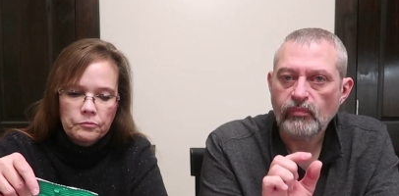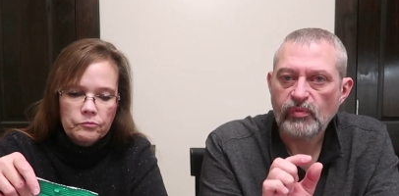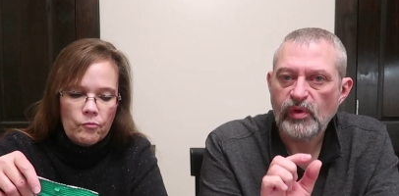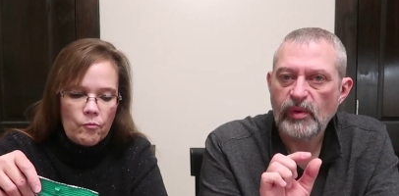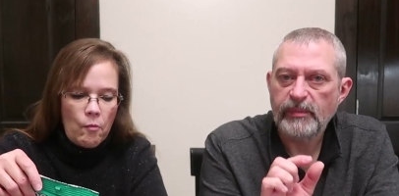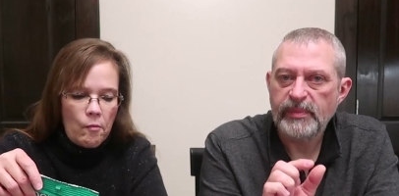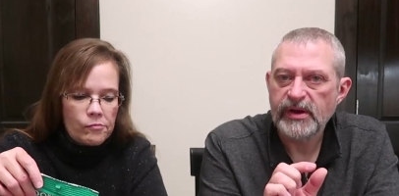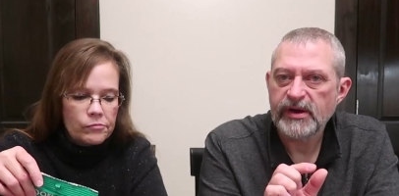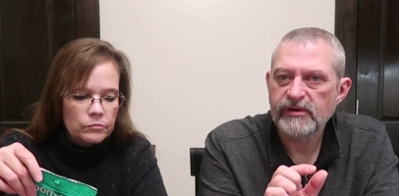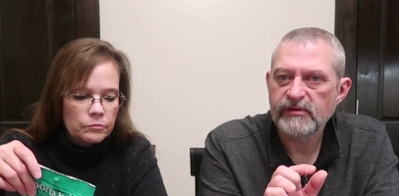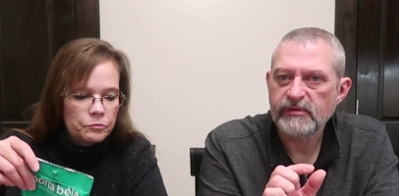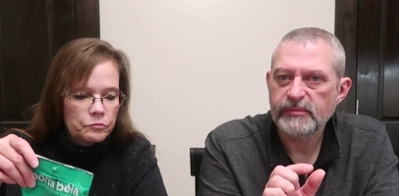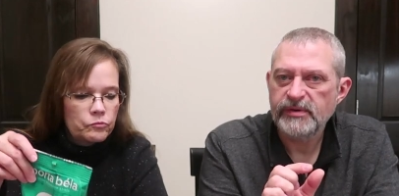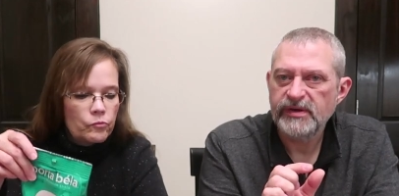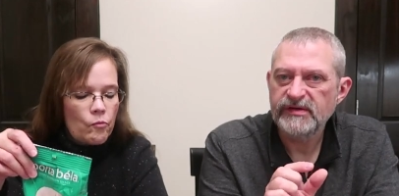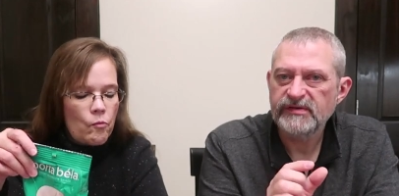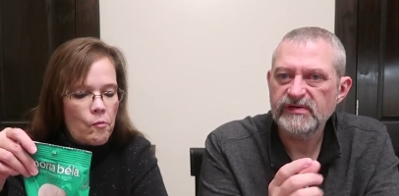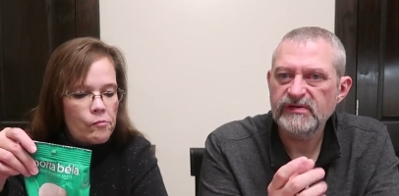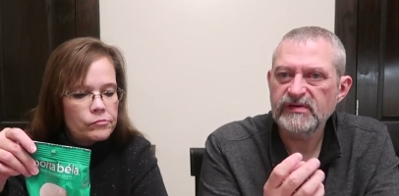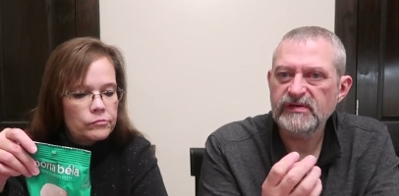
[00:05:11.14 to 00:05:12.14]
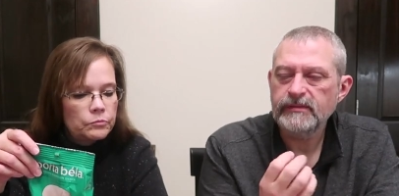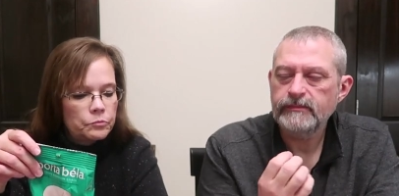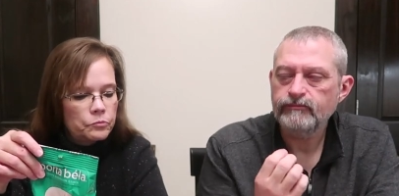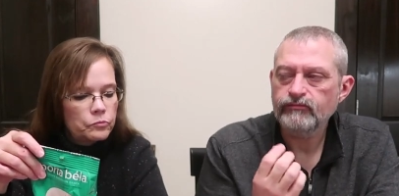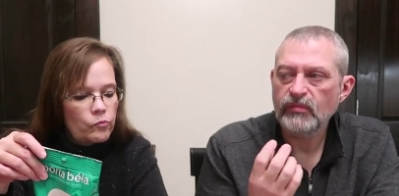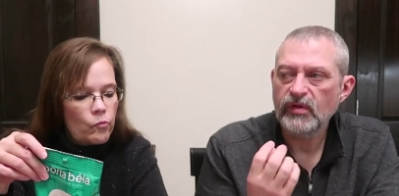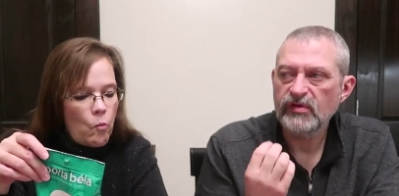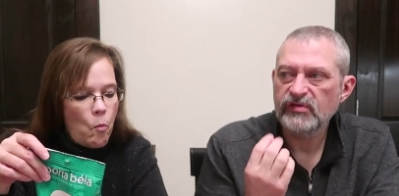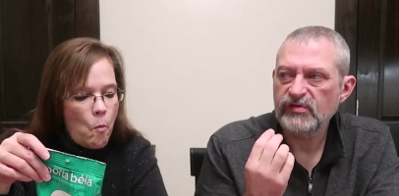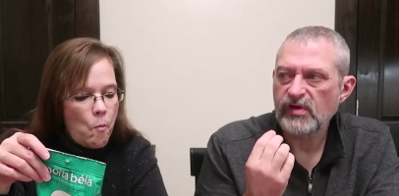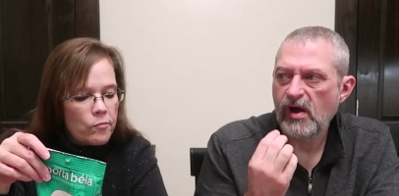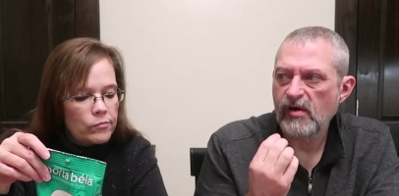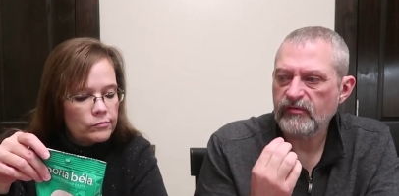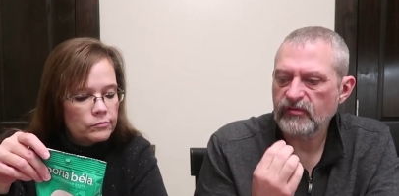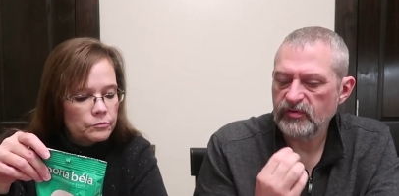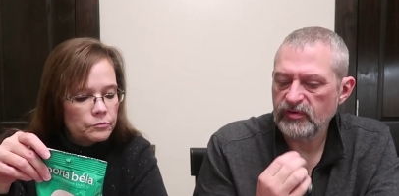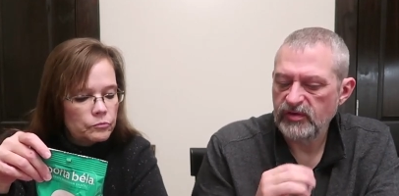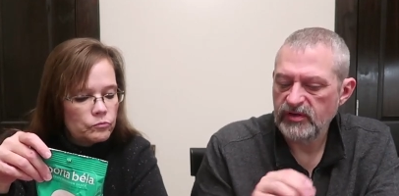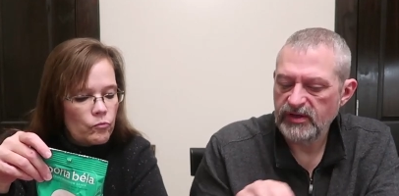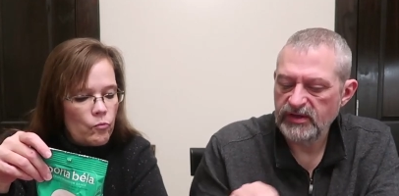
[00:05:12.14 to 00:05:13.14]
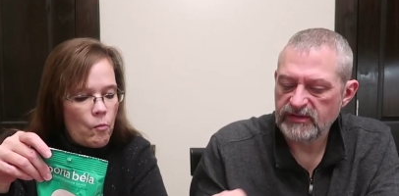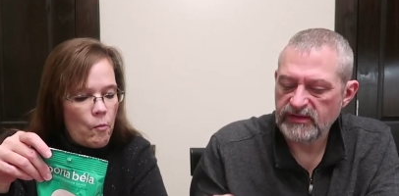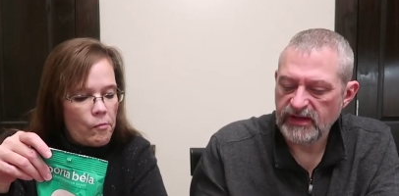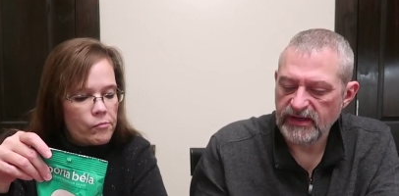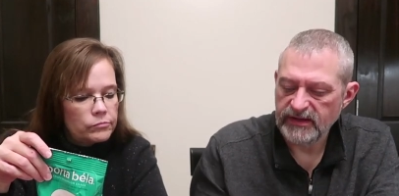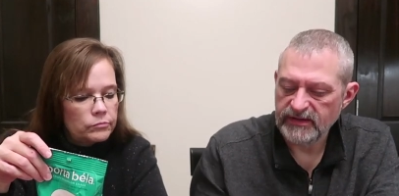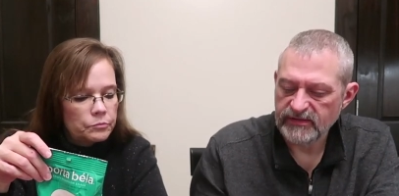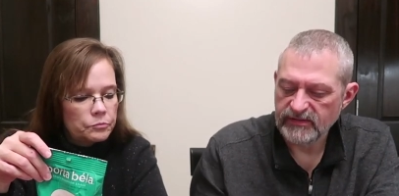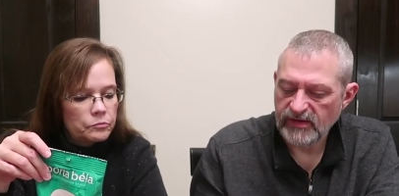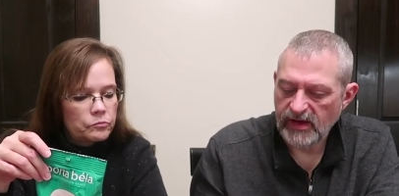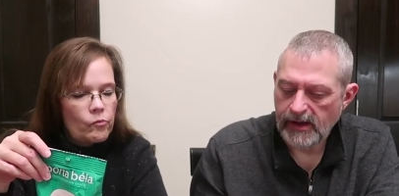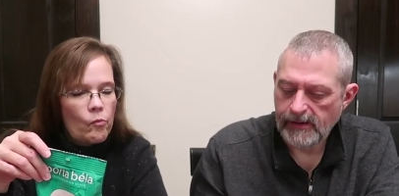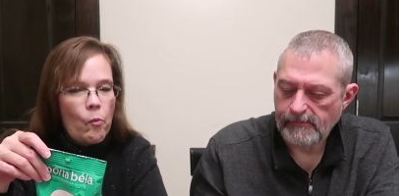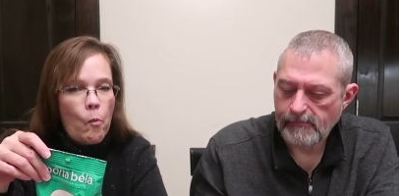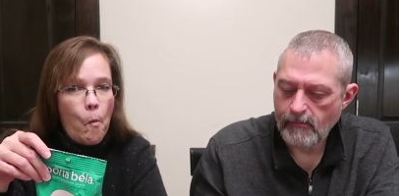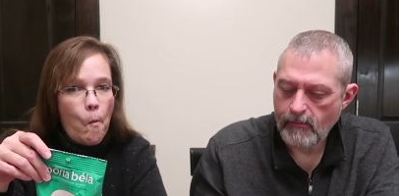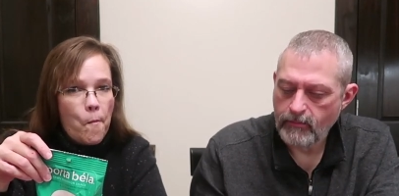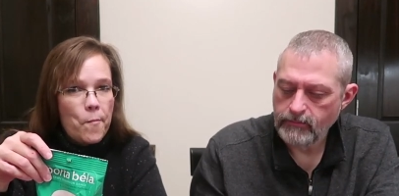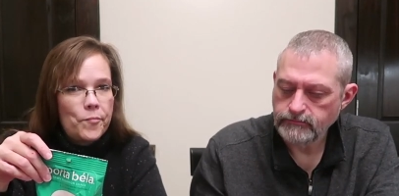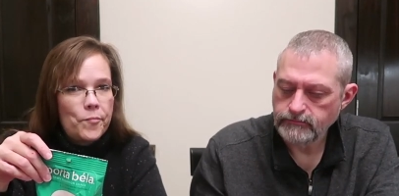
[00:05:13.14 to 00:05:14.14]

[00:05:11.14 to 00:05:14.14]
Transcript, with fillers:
Speaker 1: The bigger the pieces, the softer you get that inside.